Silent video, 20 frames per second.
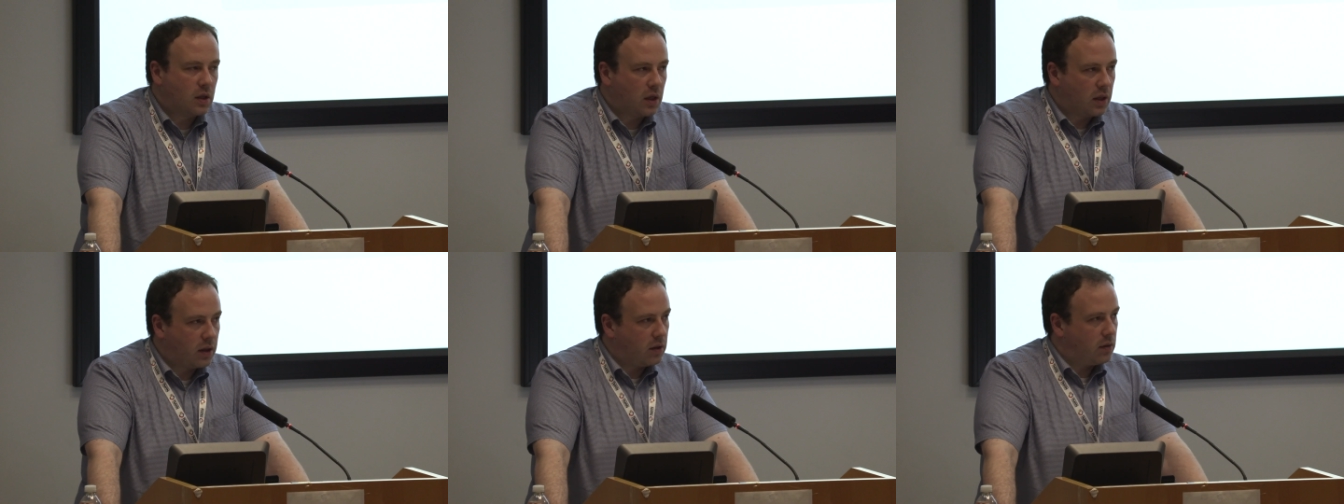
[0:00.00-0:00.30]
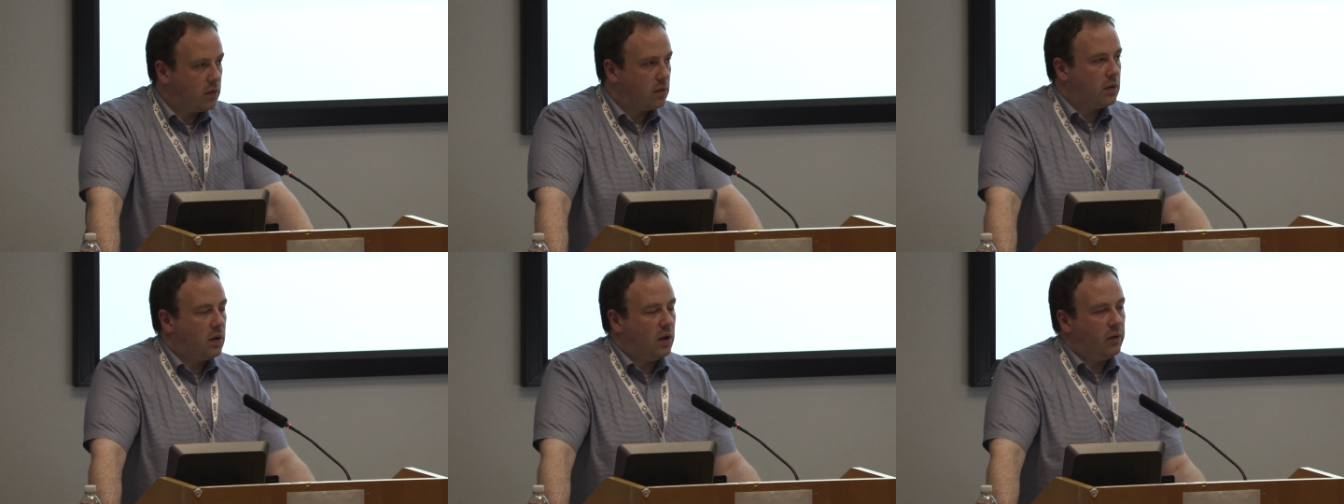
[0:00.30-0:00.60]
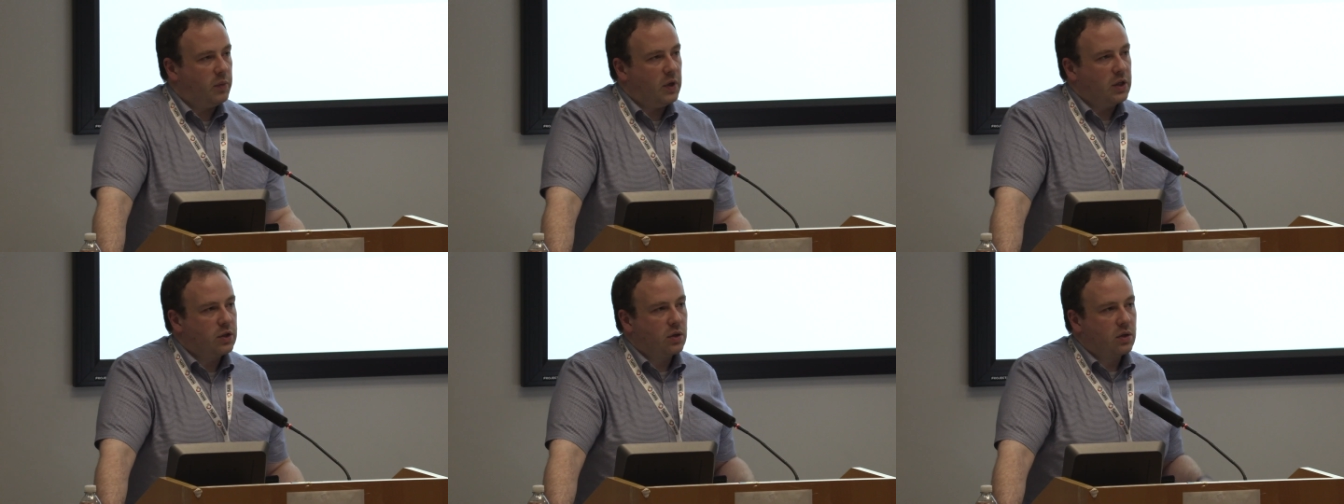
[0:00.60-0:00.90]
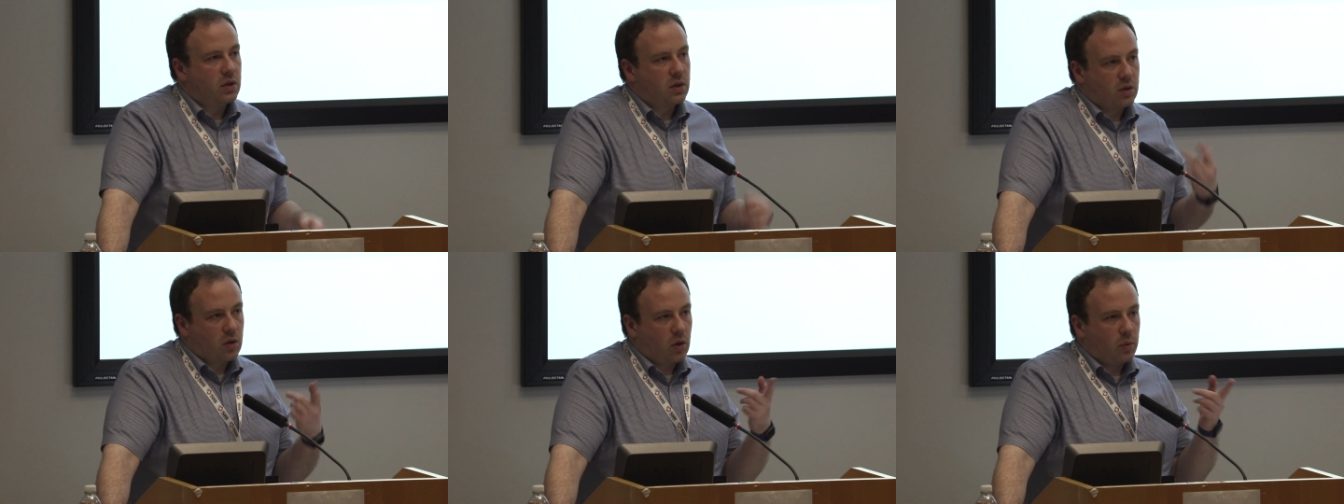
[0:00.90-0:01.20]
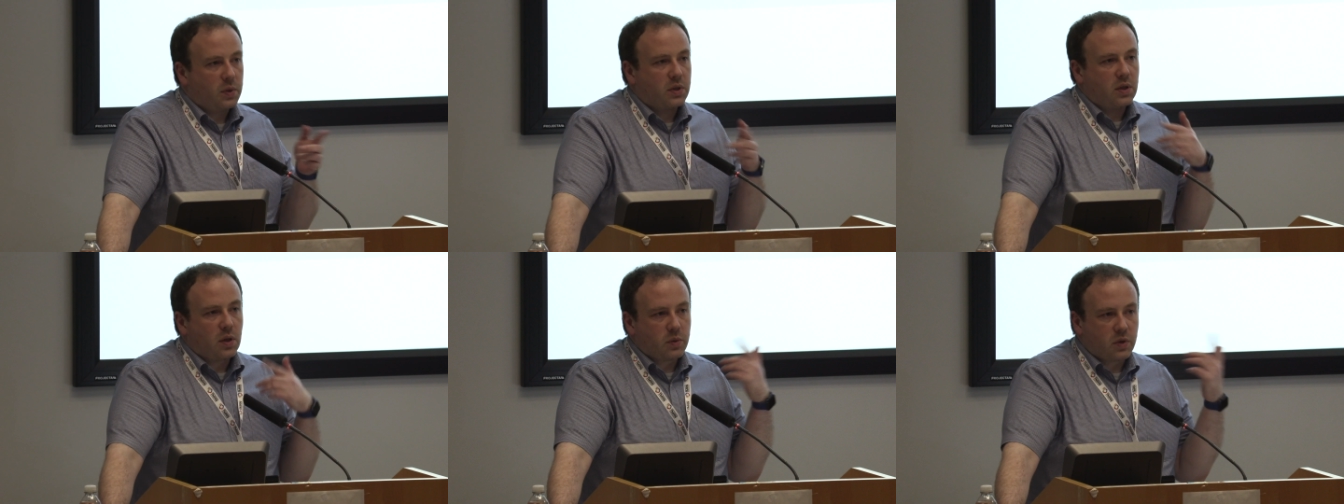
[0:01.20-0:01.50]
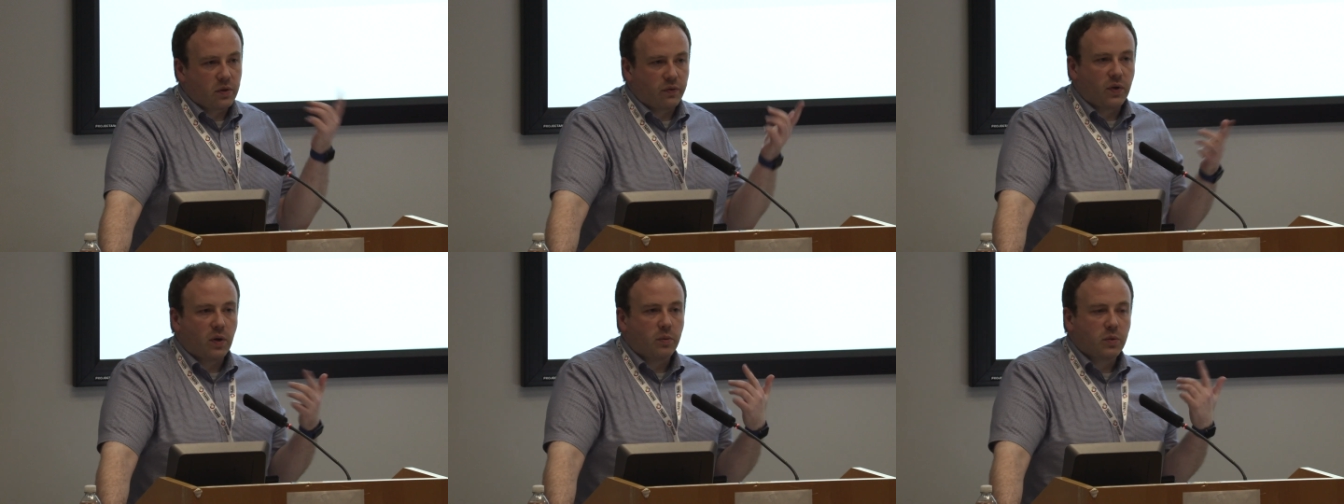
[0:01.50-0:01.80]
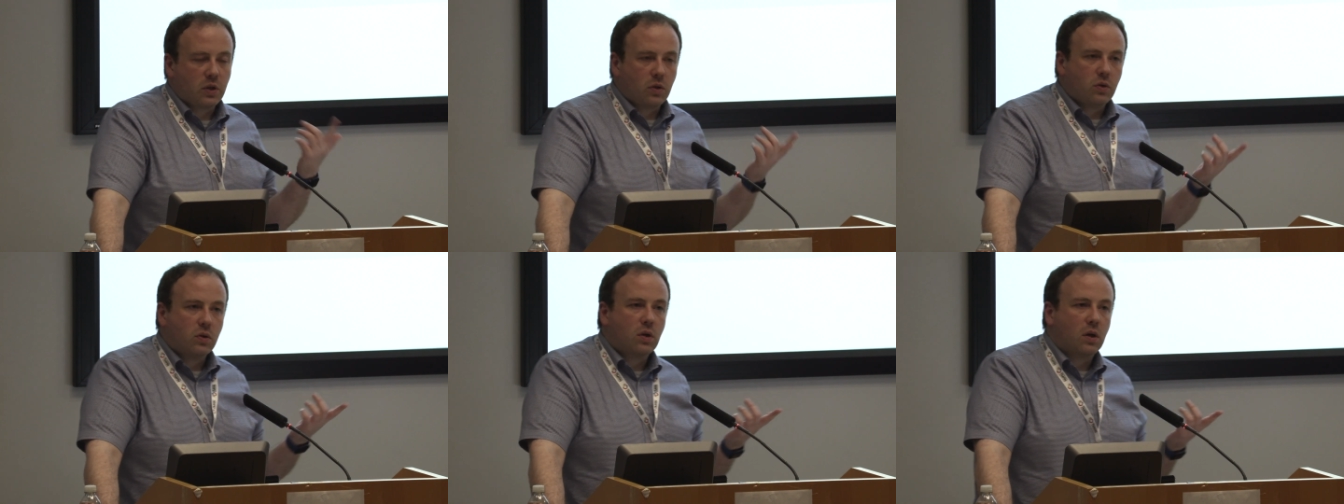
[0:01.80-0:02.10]
like I've mentioned this a couple of times, the
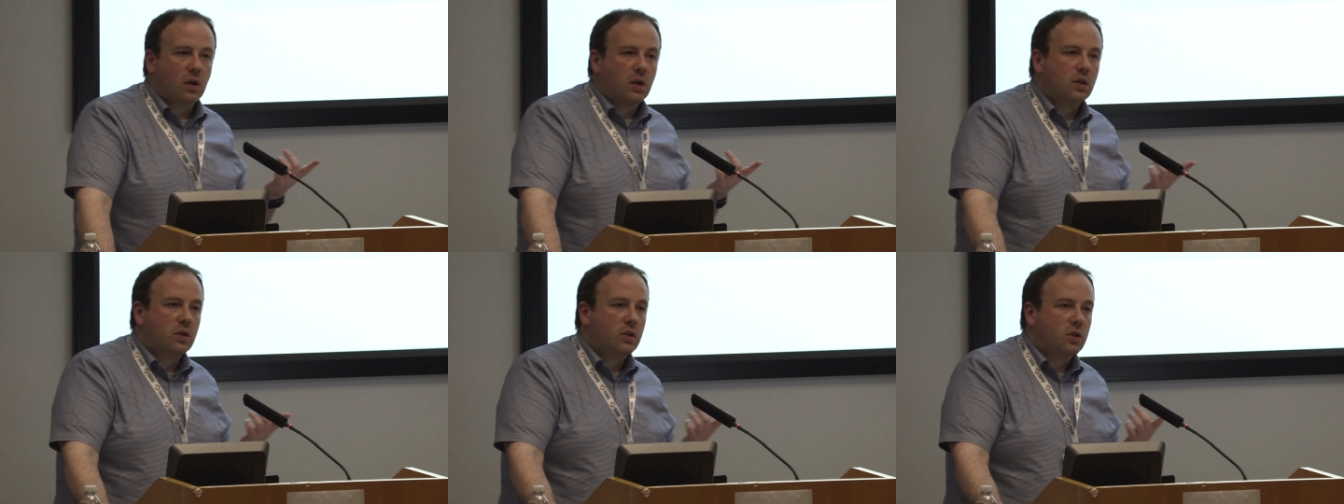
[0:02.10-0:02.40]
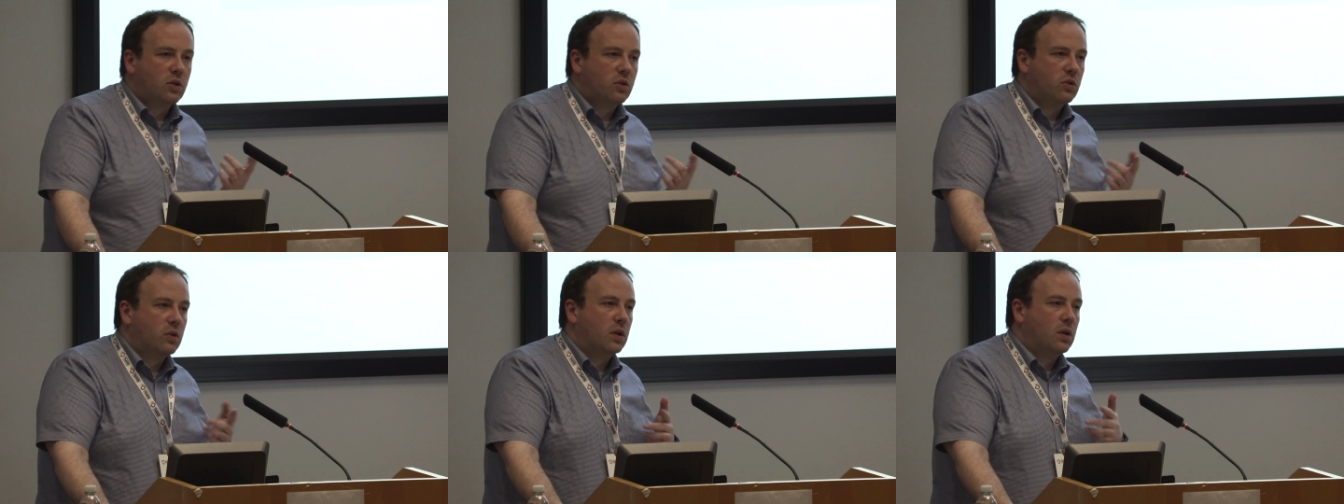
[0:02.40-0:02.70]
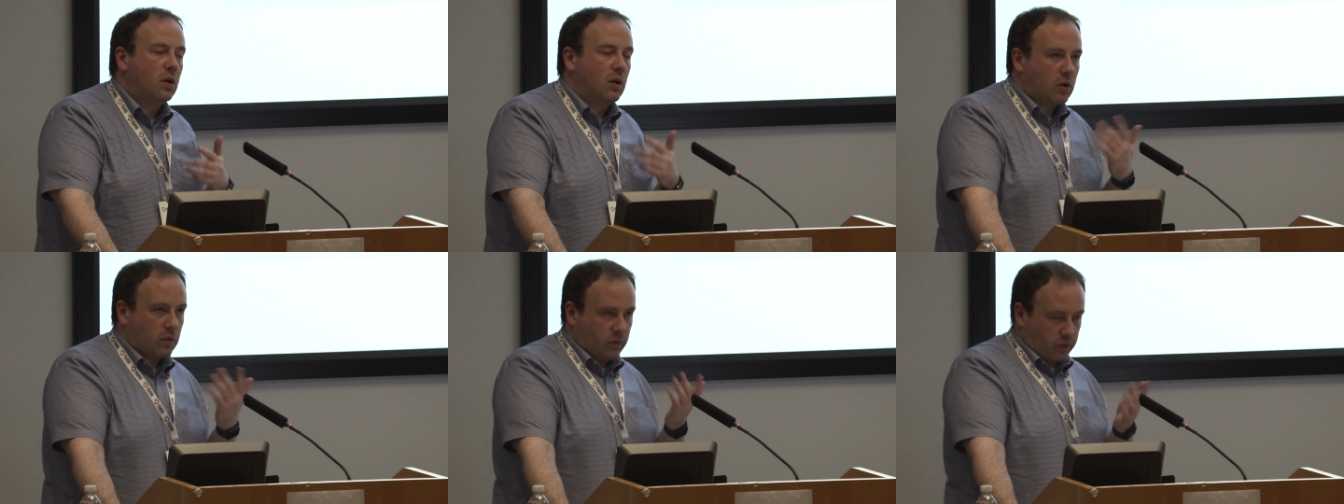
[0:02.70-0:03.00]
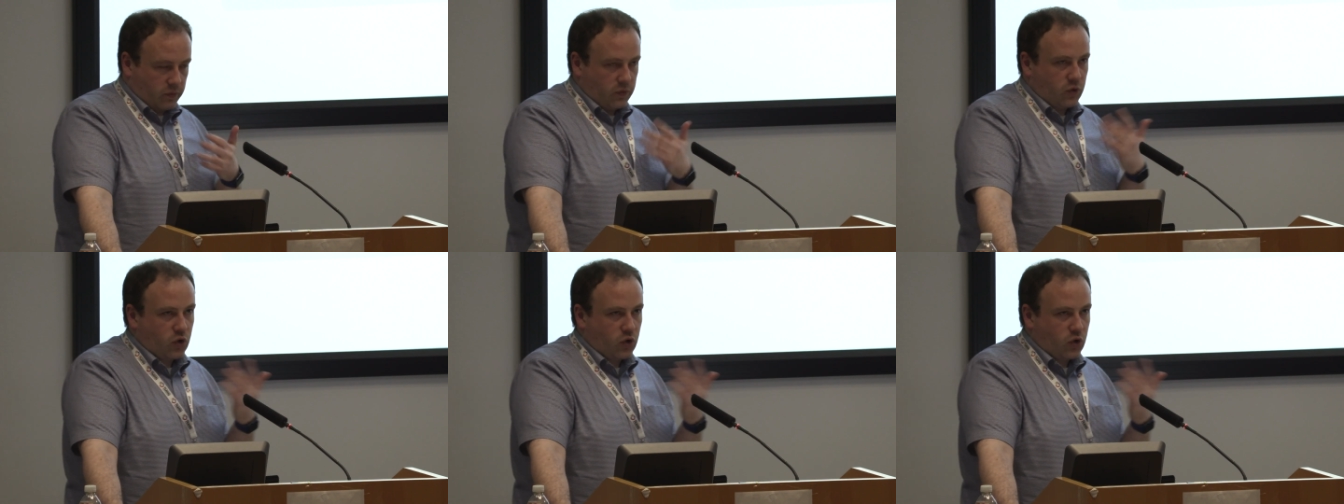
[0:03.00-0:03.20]
pharmaceutical industry or